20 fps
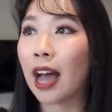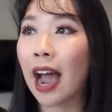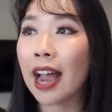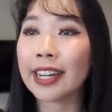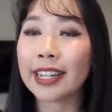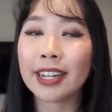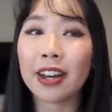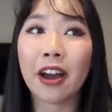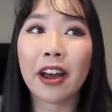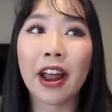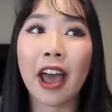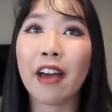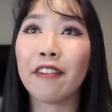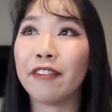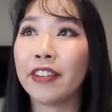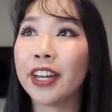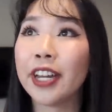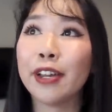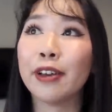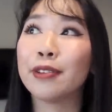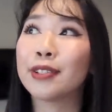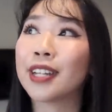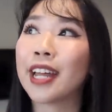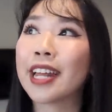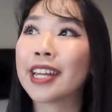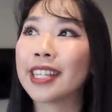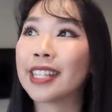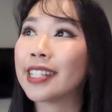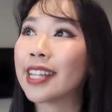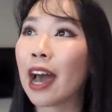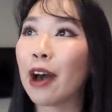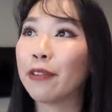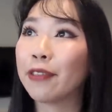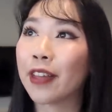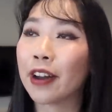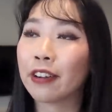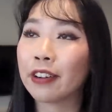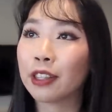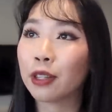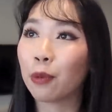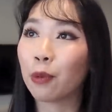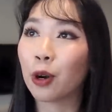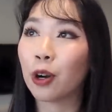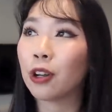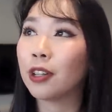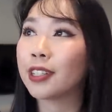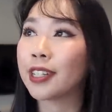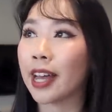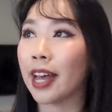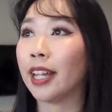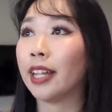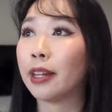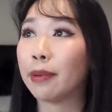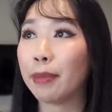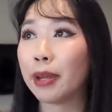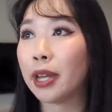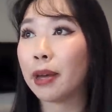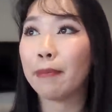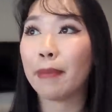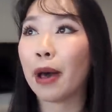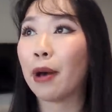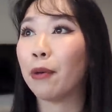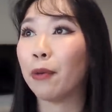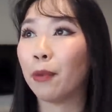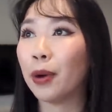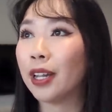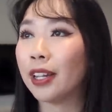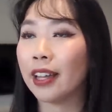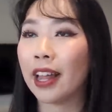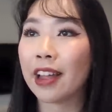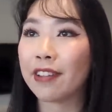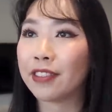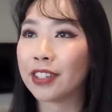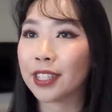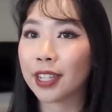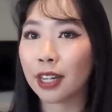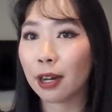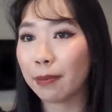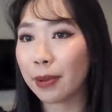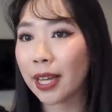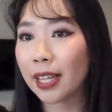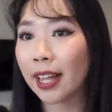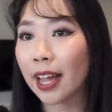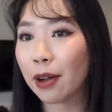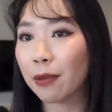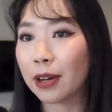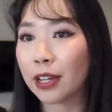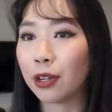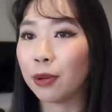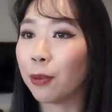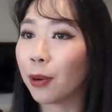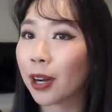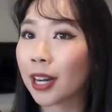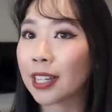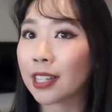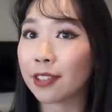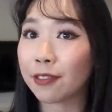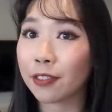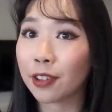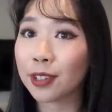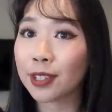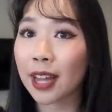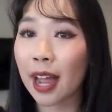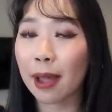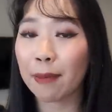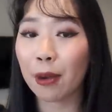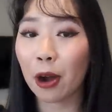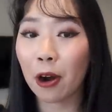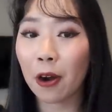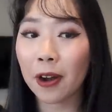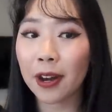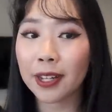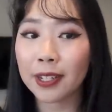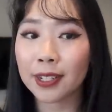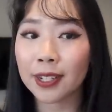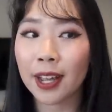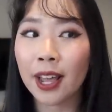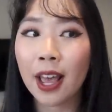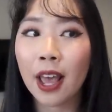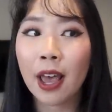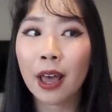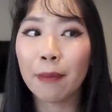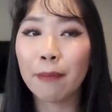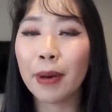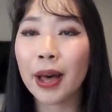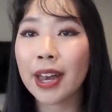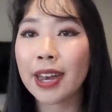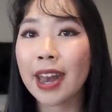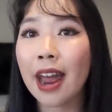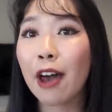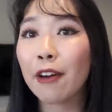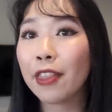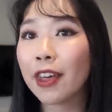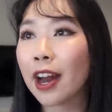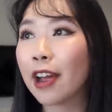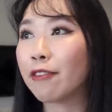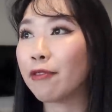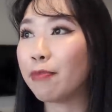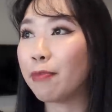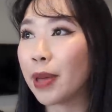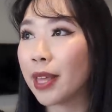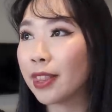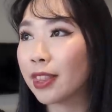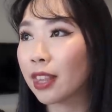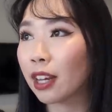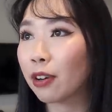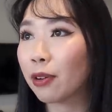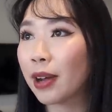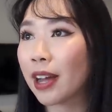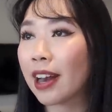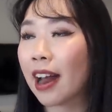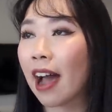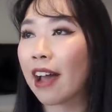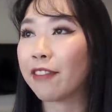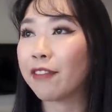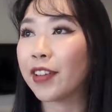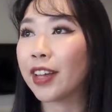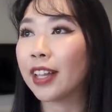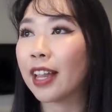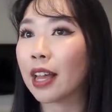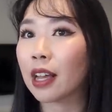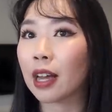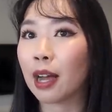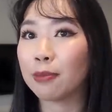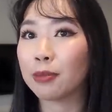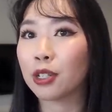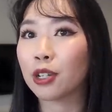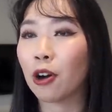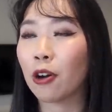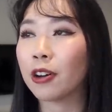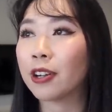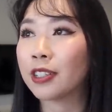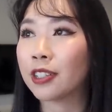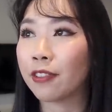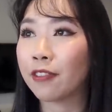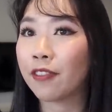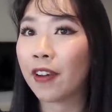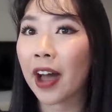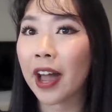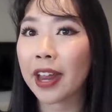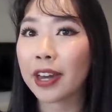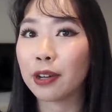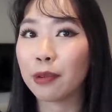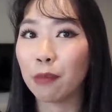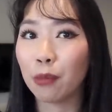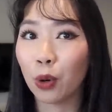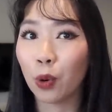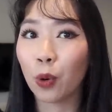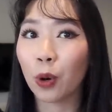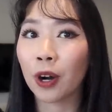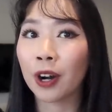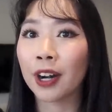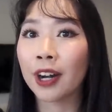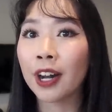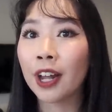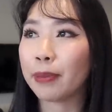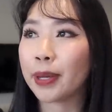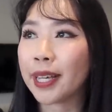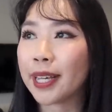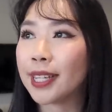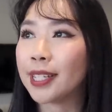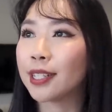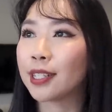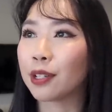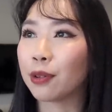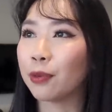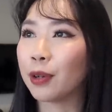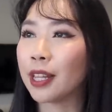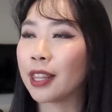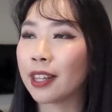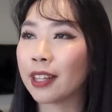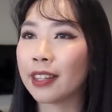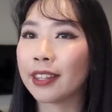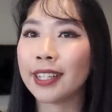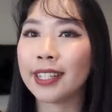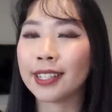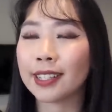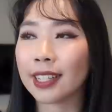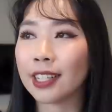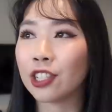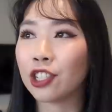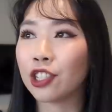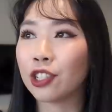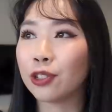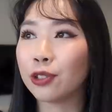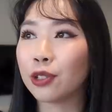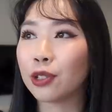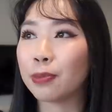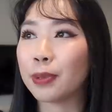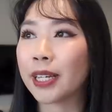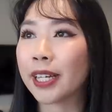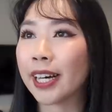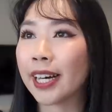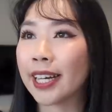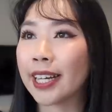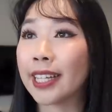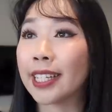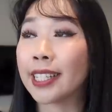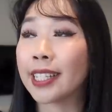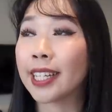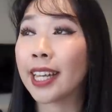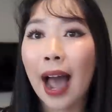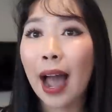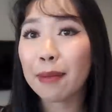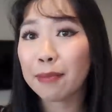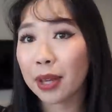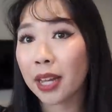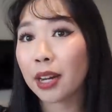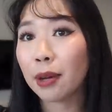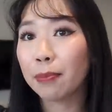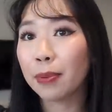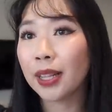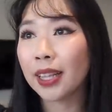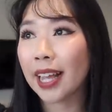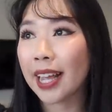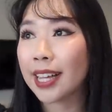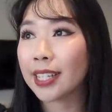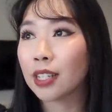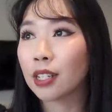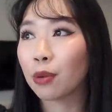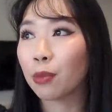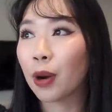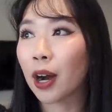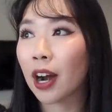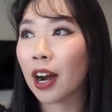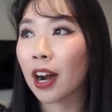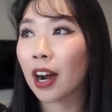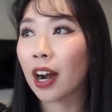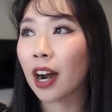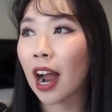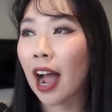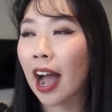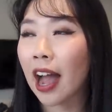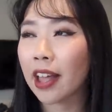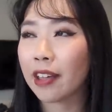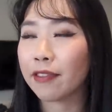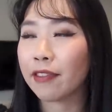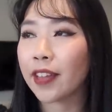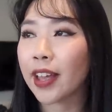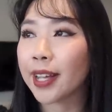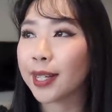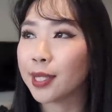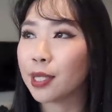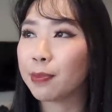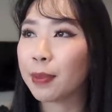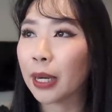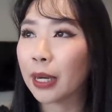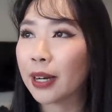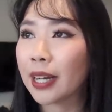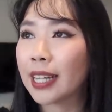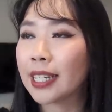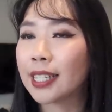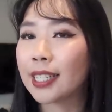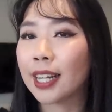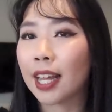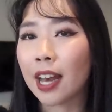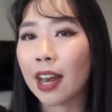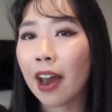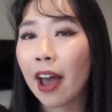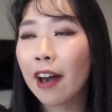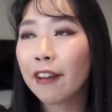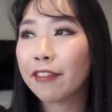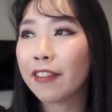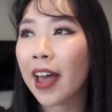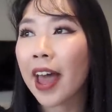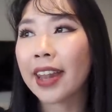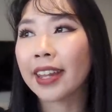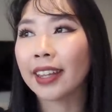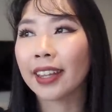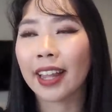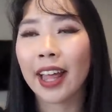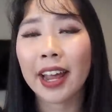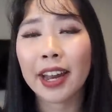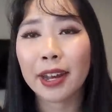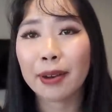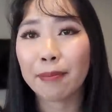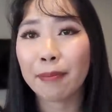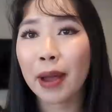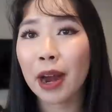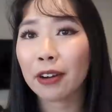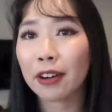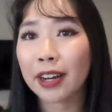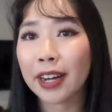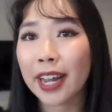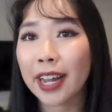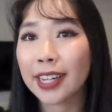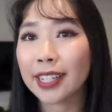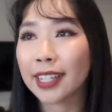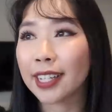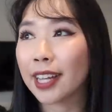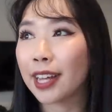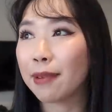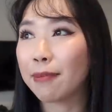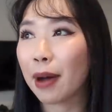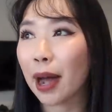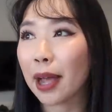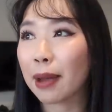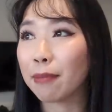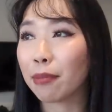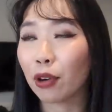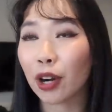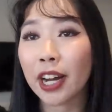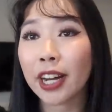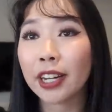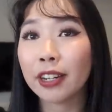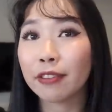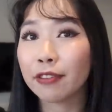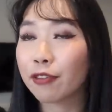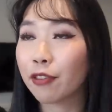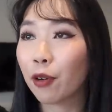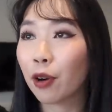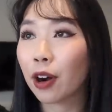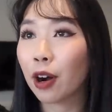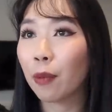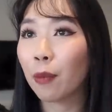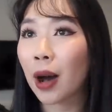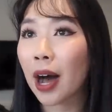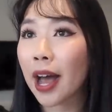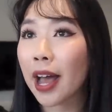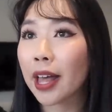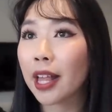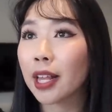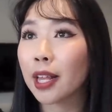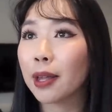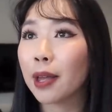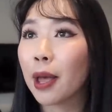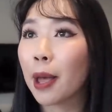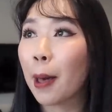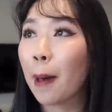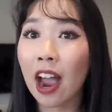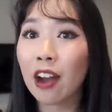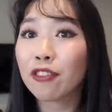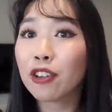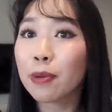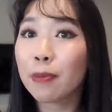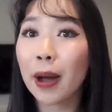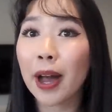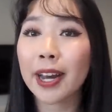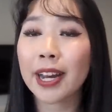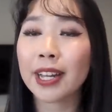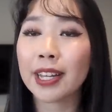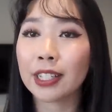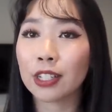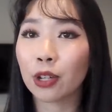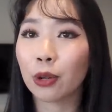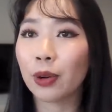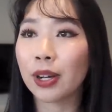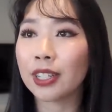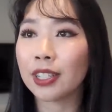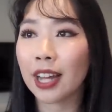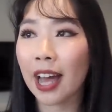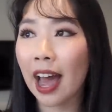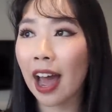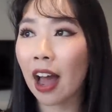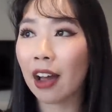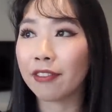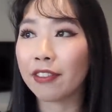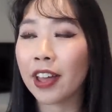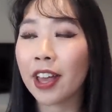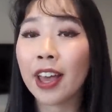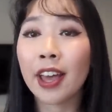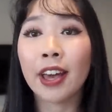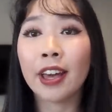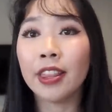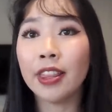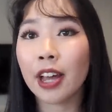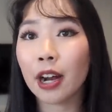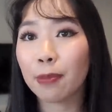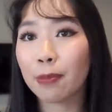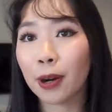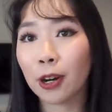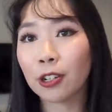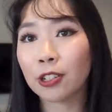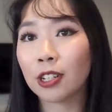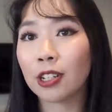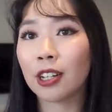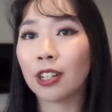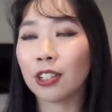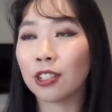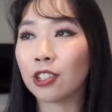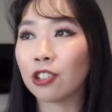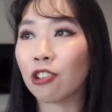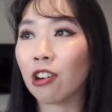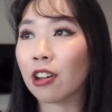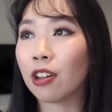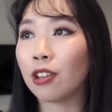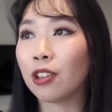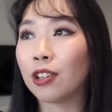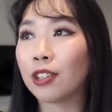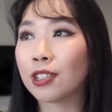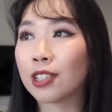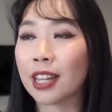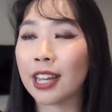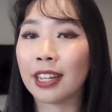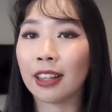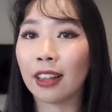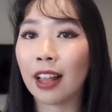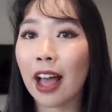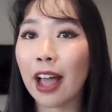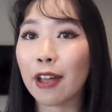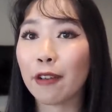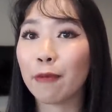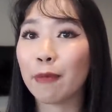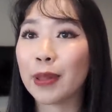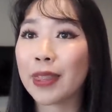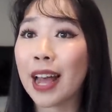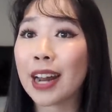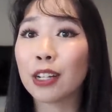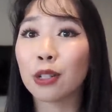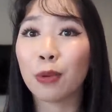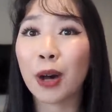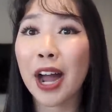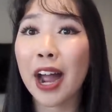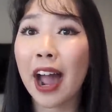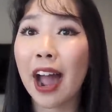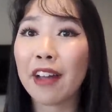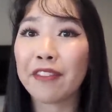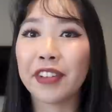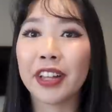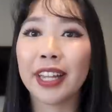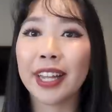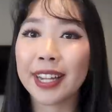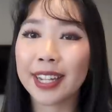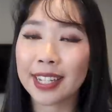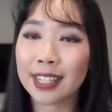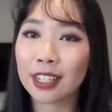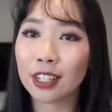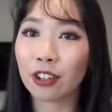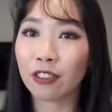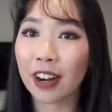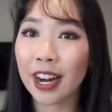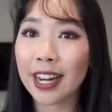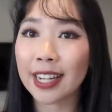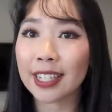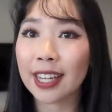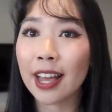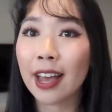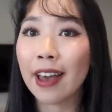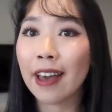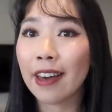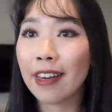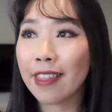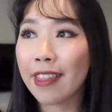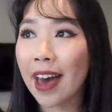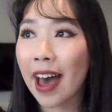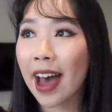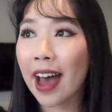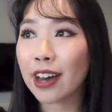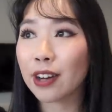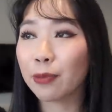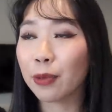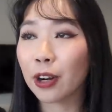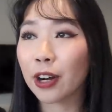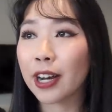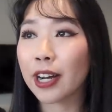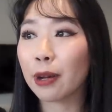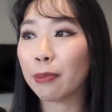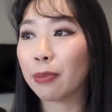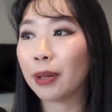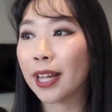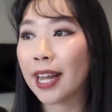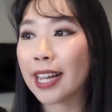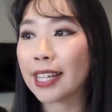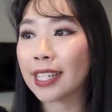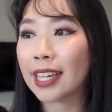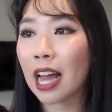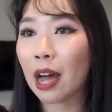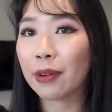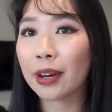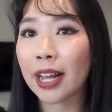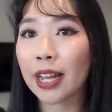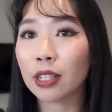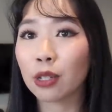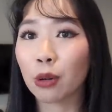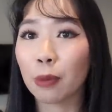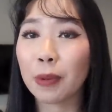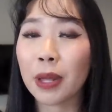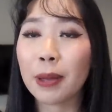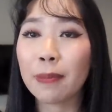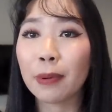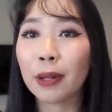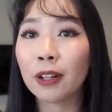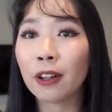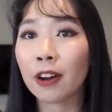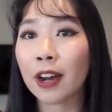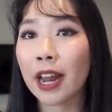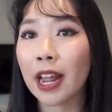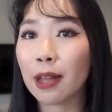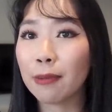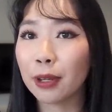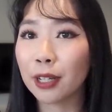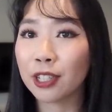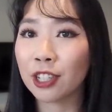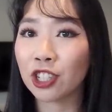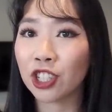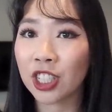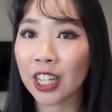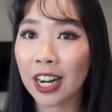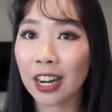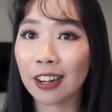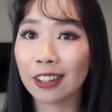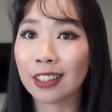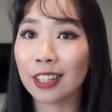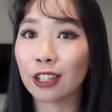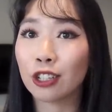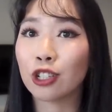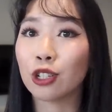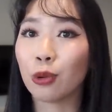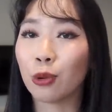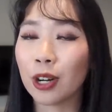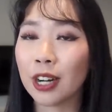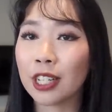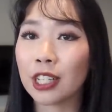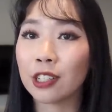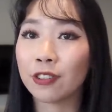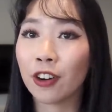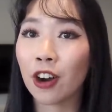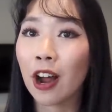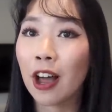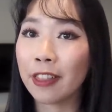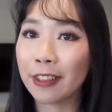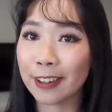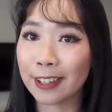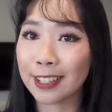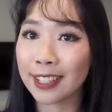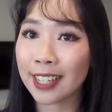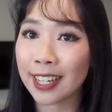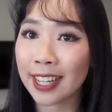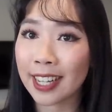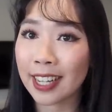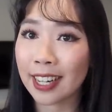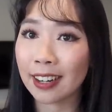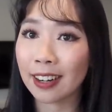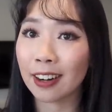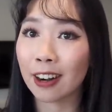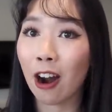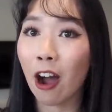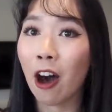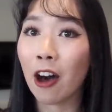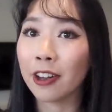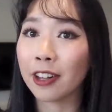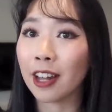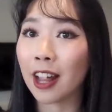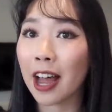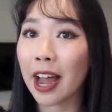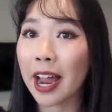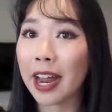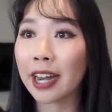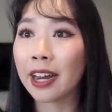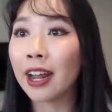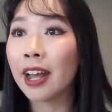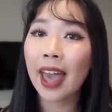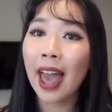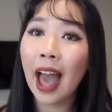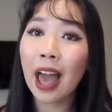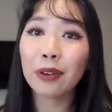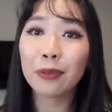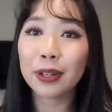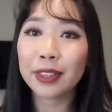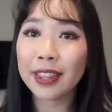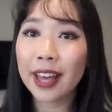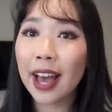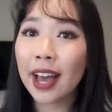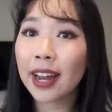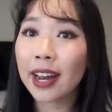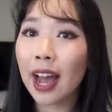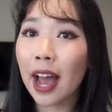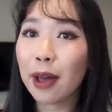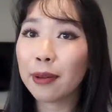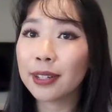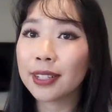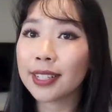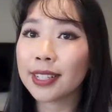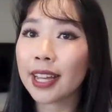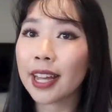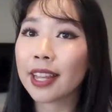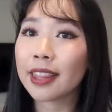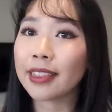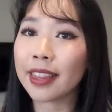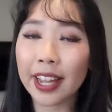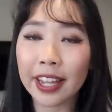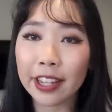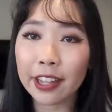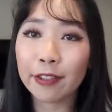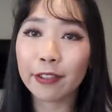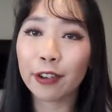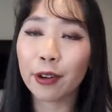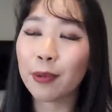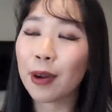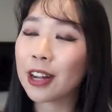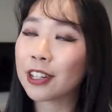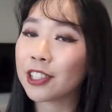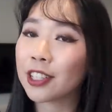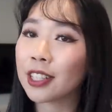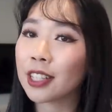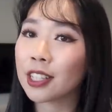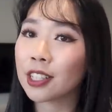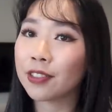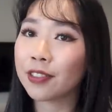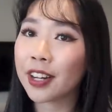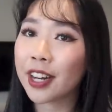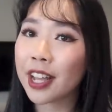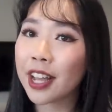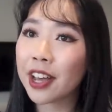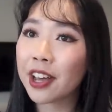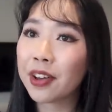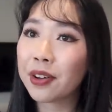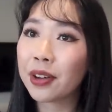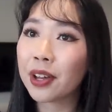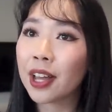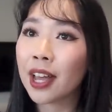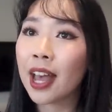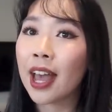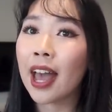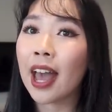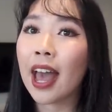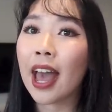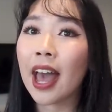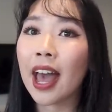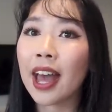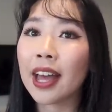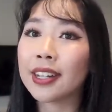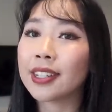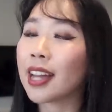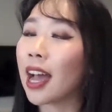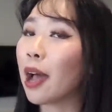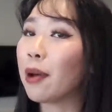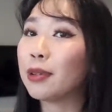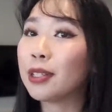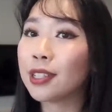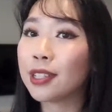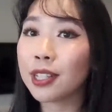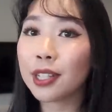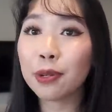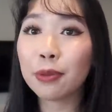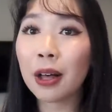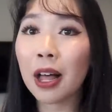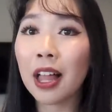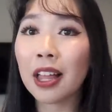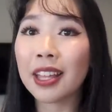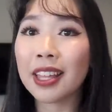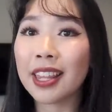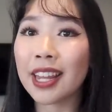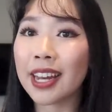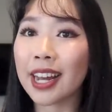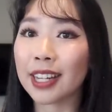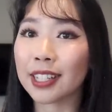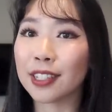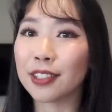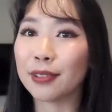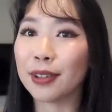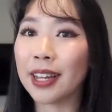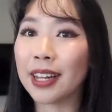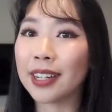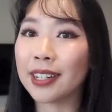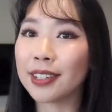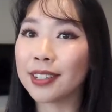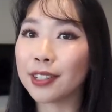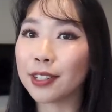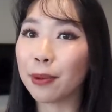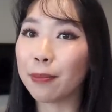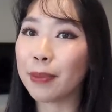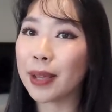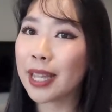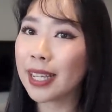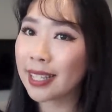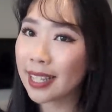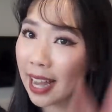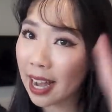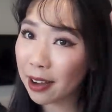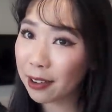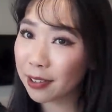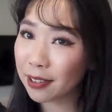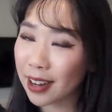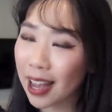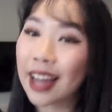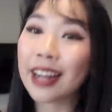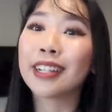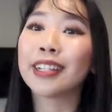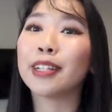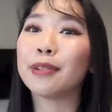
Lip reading: I did not have videos like this out there in the world telling me about what life is gonna be like when you work as a full-time artist. But now that I've been through it, I feel like I'm starting to find more peace with these issues because I'm in a place where I've experienced enough and let it marinate in my brain for a while. Everybody is going to have their personal struggles in life, but that's why I feel like it's great that we're in a place nowadays where people are able to share their stories for others to hear online. And with that, I will say thank you for watching this video, and I will see you all in the next one. So peace out and